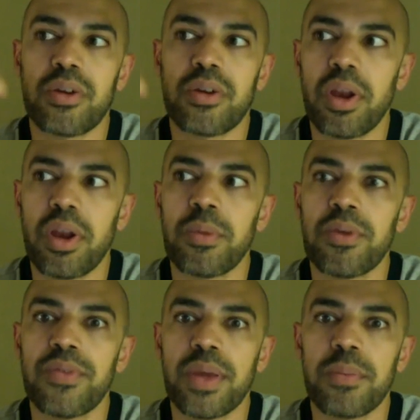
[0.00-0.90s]
gritty
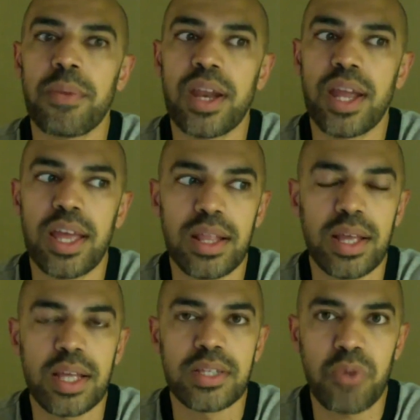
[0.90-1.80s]
movie, but
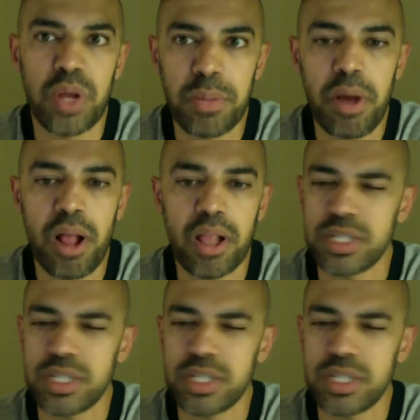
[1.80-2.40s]
it's really polished.